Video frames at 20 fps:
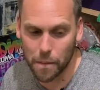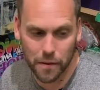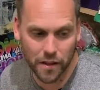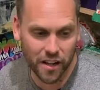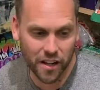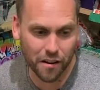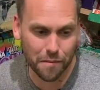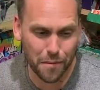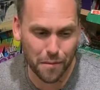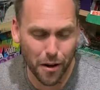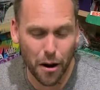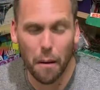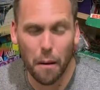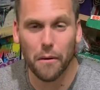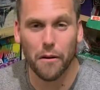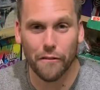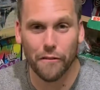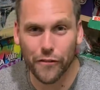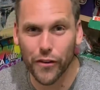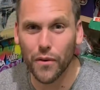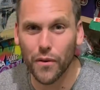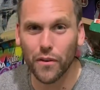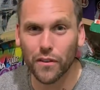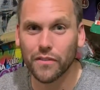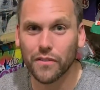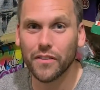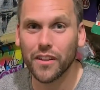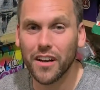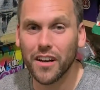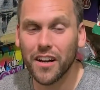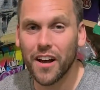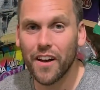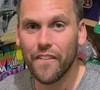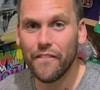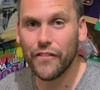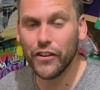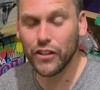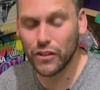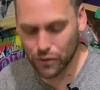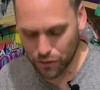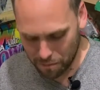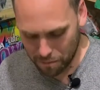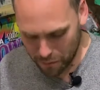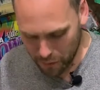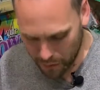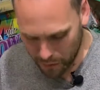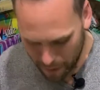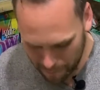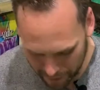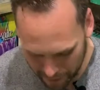but then I found out a few non-official Subbuteo